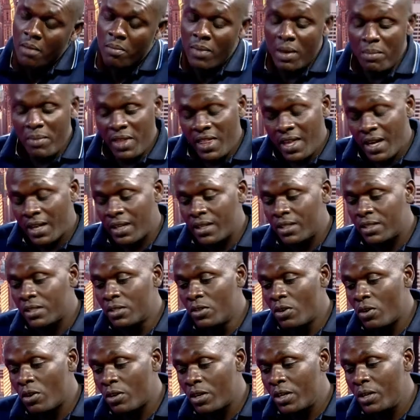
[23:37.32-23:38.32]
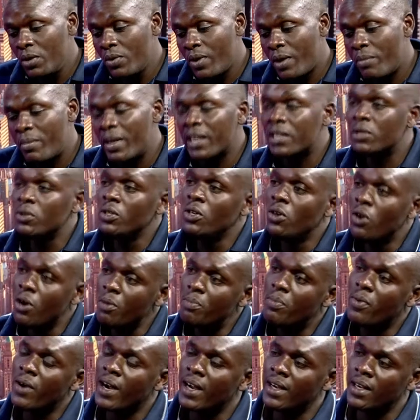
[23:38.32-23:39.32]
maybe there is no cure, but we
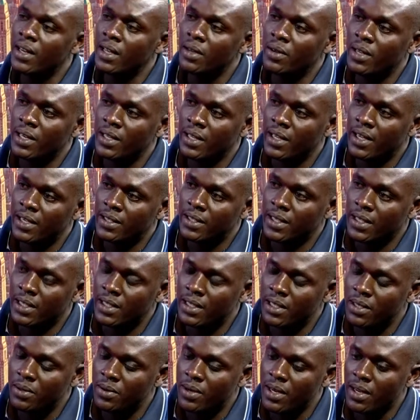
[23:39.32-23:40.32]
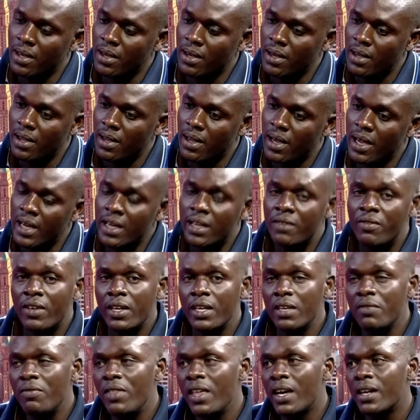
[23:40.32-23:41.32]
hope one day we'll get a cure. Yeah. And
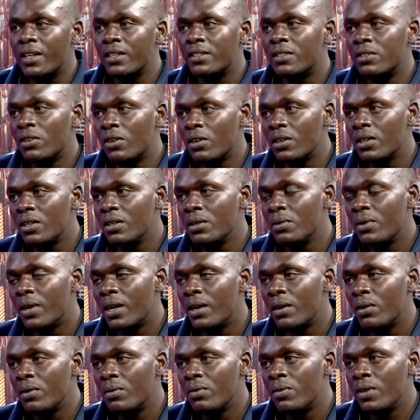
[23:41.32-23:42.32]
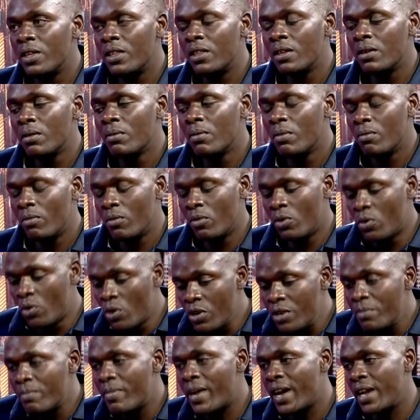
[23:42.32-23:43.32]
even if there is no cure, with
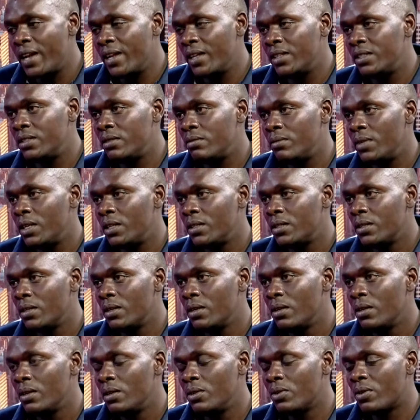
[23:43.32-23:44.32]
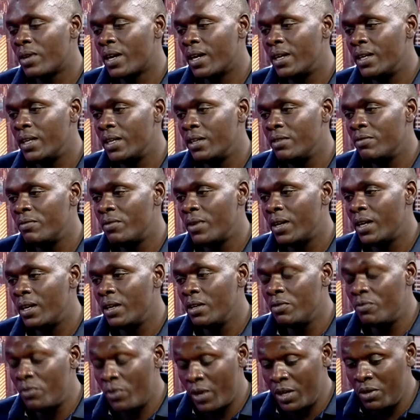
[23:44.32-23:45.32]
good management, you can live well.
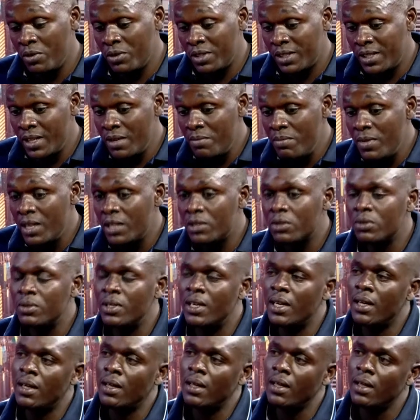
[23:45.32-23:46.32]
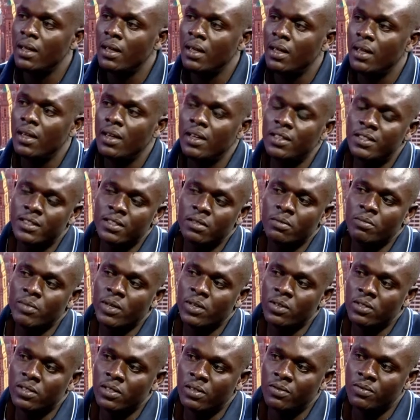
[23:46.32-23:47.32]
If when you see me today, it's
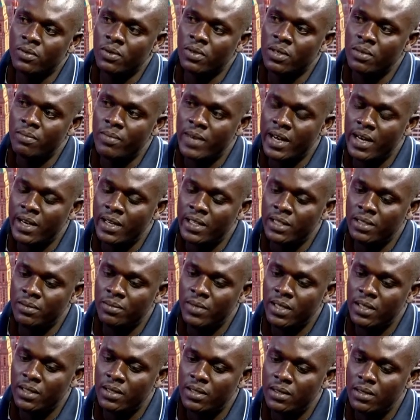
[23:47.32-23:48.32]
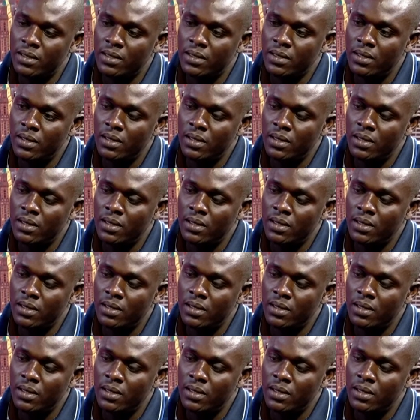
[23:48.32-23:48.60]
because of good management.